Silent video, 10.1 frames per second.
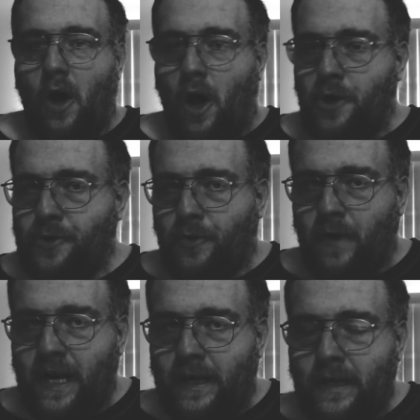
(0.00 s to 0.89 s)

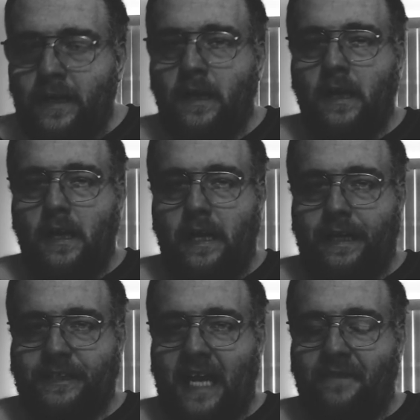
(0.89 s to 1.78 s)
Underrated
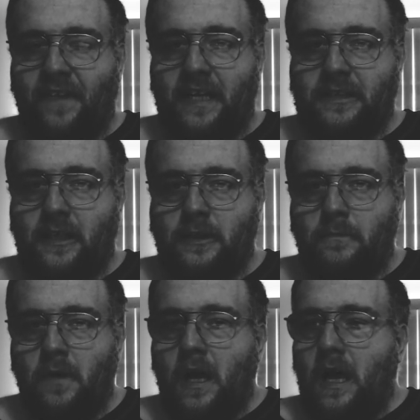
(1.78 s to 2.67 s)
in his
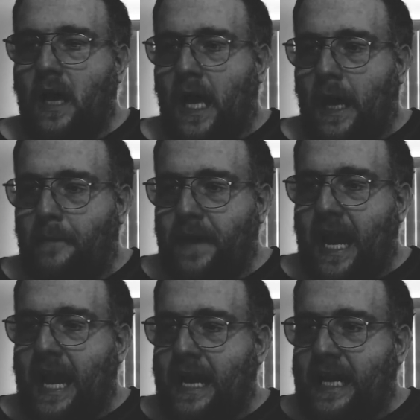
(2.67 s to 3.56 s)
athleticism. Um,
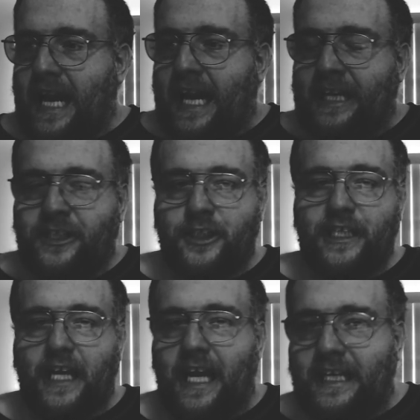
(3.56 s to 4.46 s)
and he
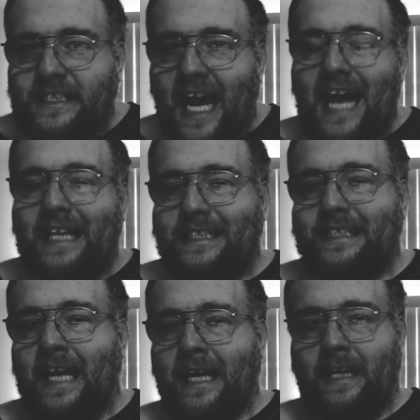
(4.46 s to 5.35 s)
just he's got his
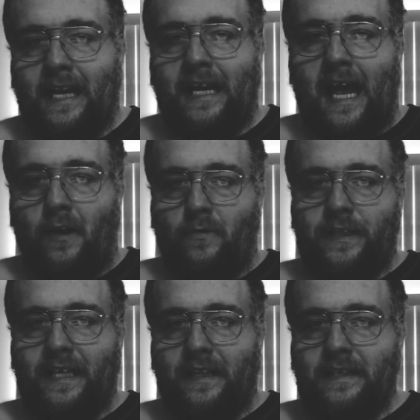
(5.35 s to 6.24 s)
technique down
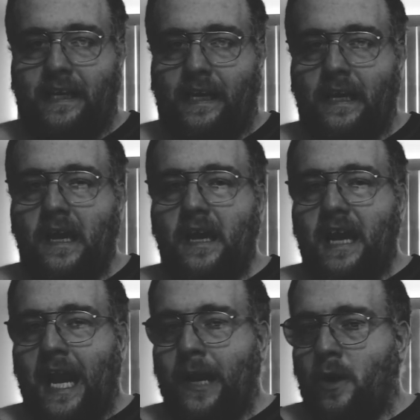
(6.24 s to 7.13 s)
to T,
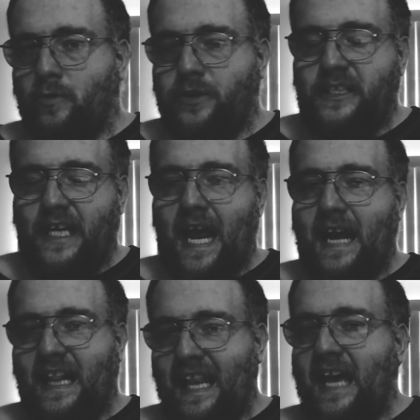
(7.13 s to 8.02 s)
And you don't see that
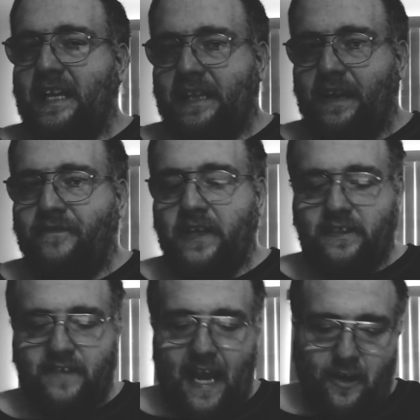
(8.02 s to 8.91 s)
in a lot of
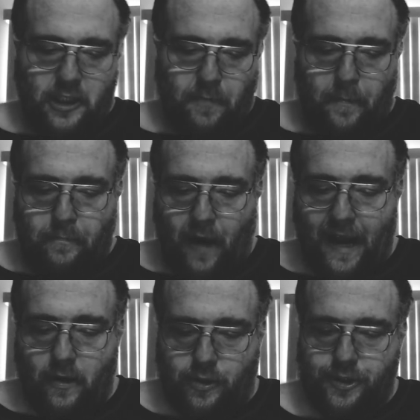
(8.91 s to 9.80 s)
defensive tackles, but
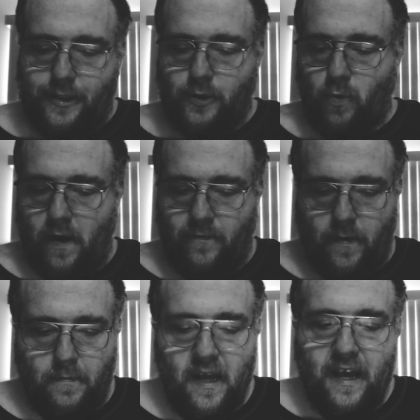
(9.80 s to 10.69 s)
Byron Olson is one of
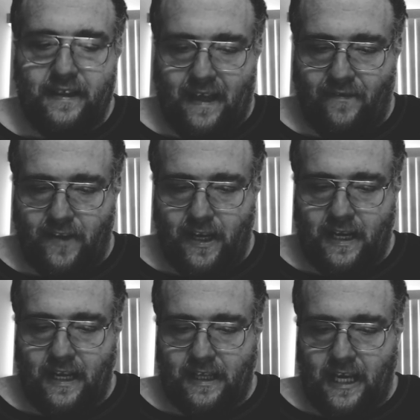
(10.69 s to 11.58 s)
them. Definitely a
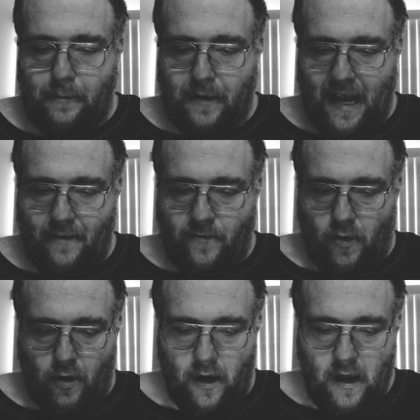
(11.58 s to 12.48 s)
kid to keep an eye out
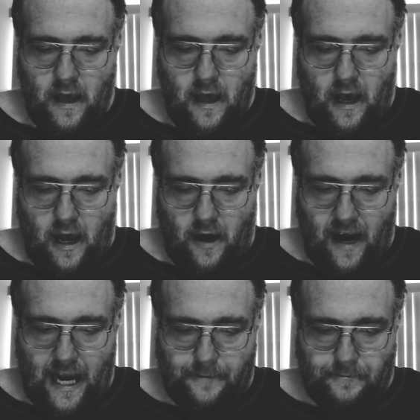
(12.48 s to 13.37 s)
for. All
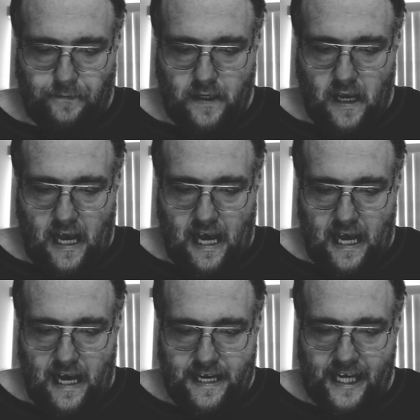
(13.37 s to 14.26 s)
right,
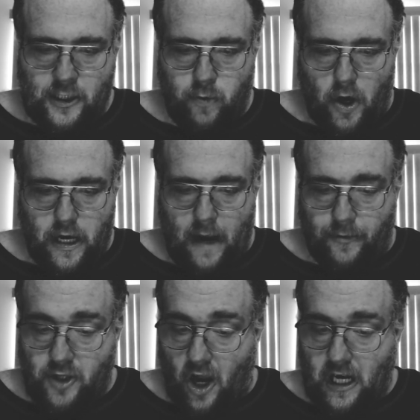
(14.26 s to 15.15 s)
uh, next one, and
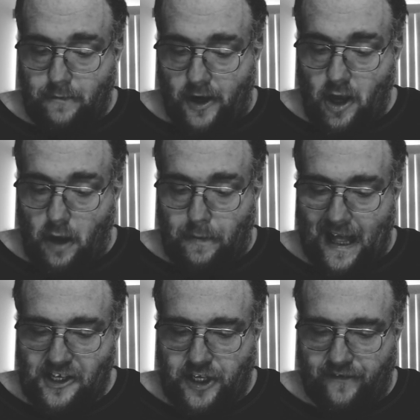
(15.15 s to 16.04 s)
we're talking about another
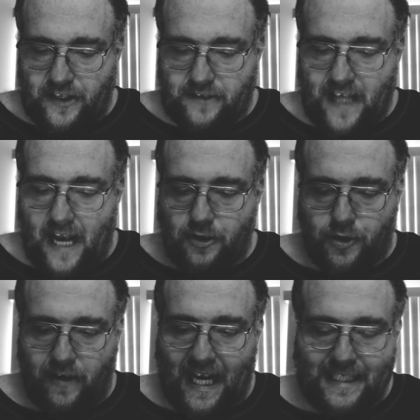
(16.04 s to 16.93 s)
polished defensive tackle who's
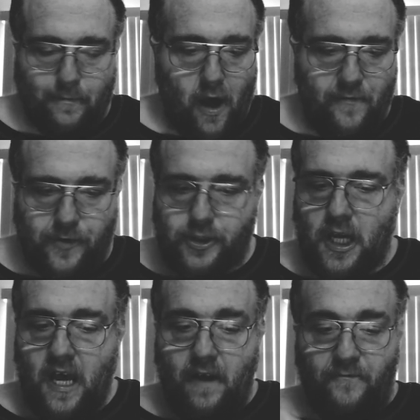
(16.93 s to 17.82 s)
already got some offers.
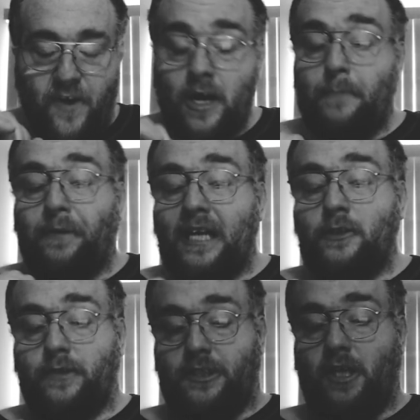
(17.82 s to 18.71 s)
Very
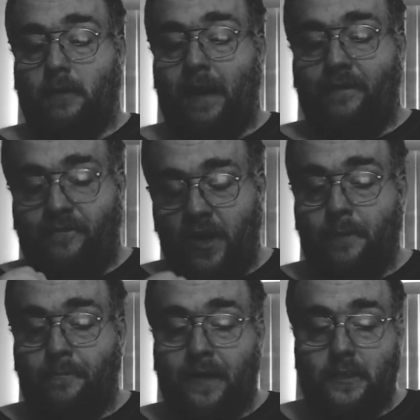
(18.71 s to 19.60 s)
impressed with this young man. Very
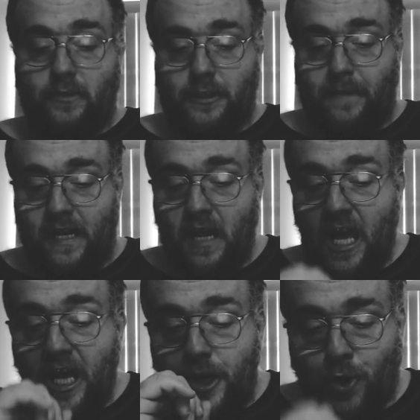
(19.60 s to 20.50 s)
impressed with this man,
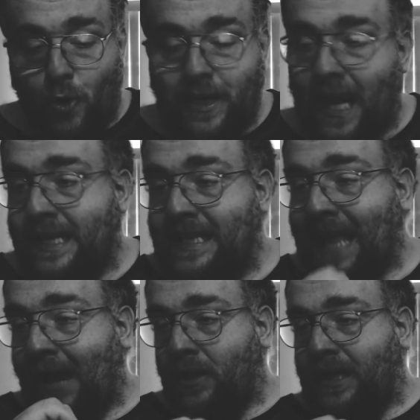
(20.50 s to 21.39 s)
Joe Kelly,
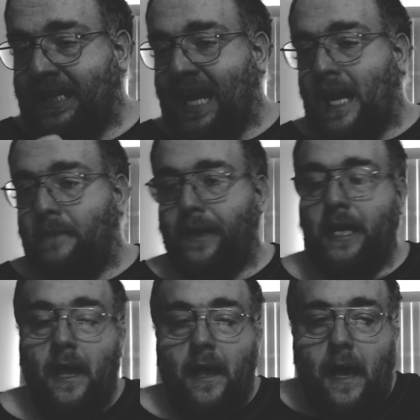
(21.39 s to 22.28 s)
Loyola Academy.
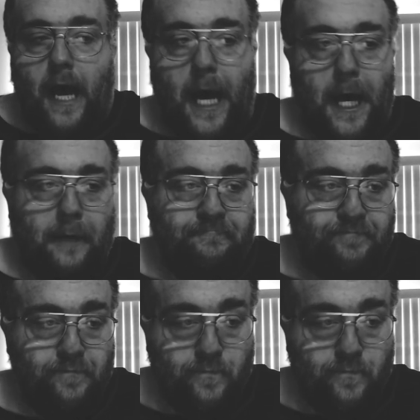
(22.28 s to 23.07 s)
Um,